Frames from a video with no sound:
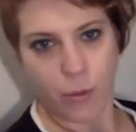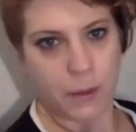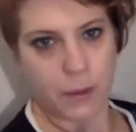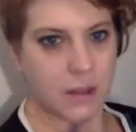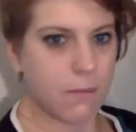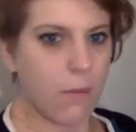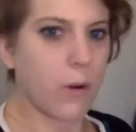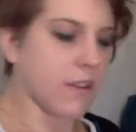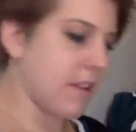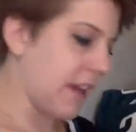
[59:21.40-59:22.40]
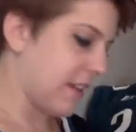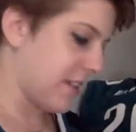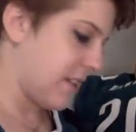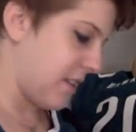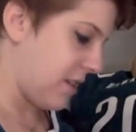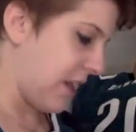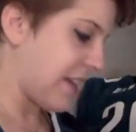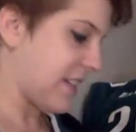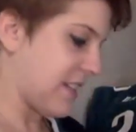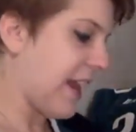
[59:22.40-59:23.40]
will be the most
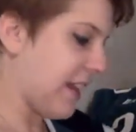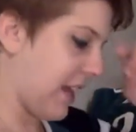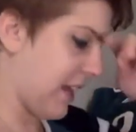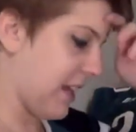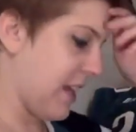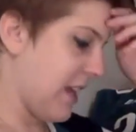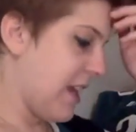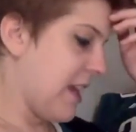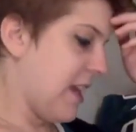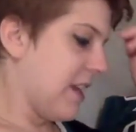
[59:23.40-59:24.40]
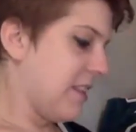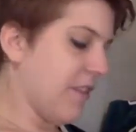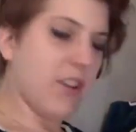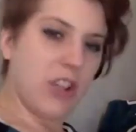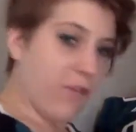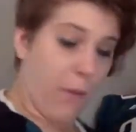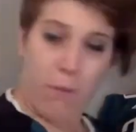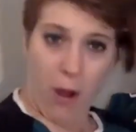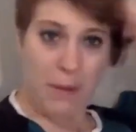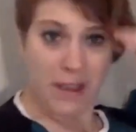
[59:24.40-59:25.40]
exciting division of
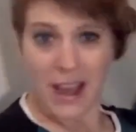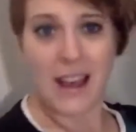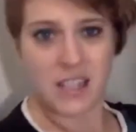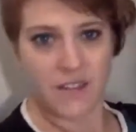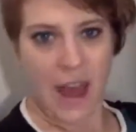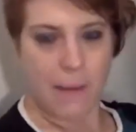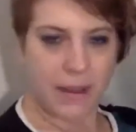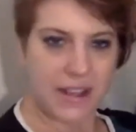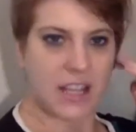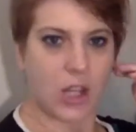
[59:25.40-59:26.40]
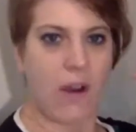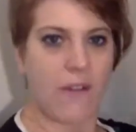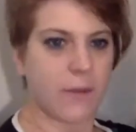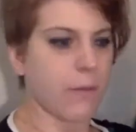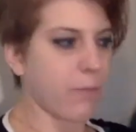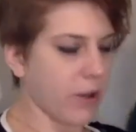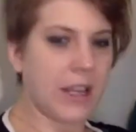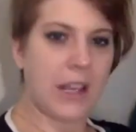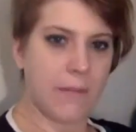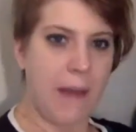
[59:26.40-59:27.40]
football because of that. Because I think you have some pretty
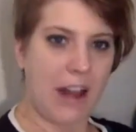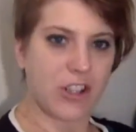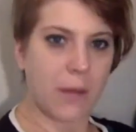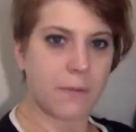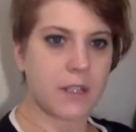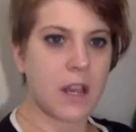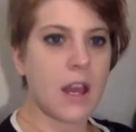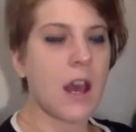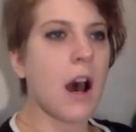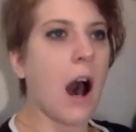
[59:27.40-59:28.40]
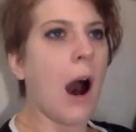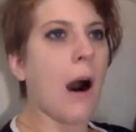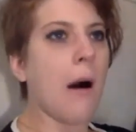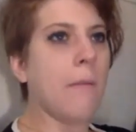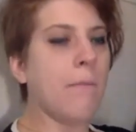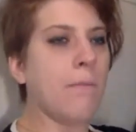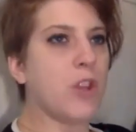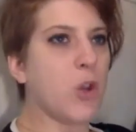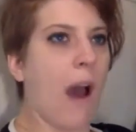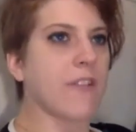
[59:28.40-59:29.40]
even matchups.
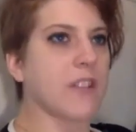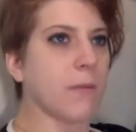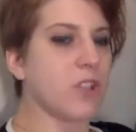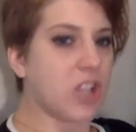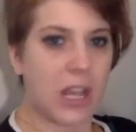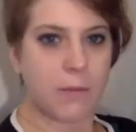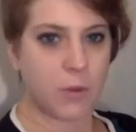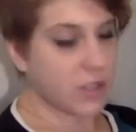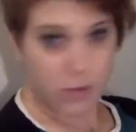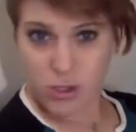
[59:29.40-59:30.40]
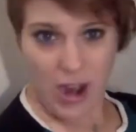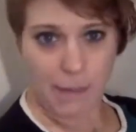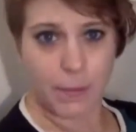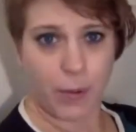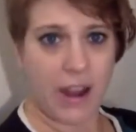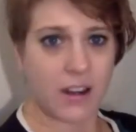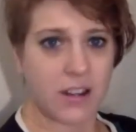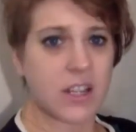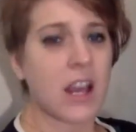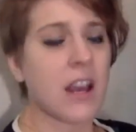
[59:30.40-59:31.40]
You have some teams with some scrappy players.